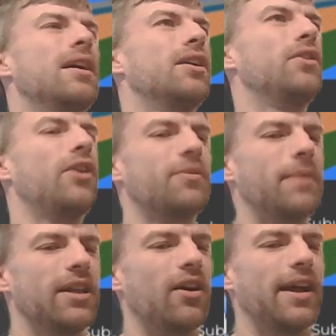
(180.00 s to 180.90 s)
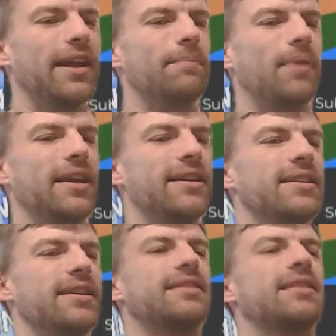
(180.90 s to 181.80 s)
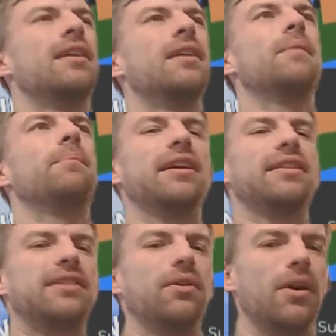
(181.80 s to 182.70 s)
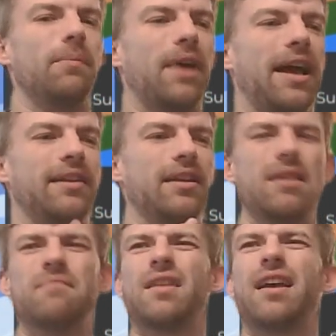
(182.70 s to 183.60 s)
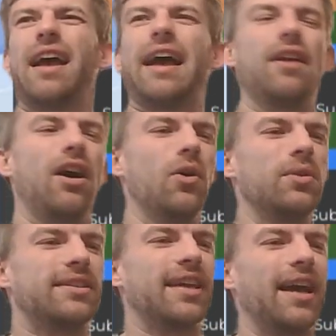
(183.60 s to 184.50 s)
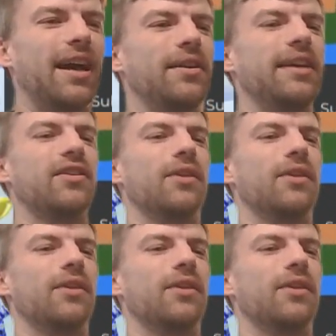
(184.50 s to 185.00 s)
Not as many hiding places, but it's still not bad. And Old Town is a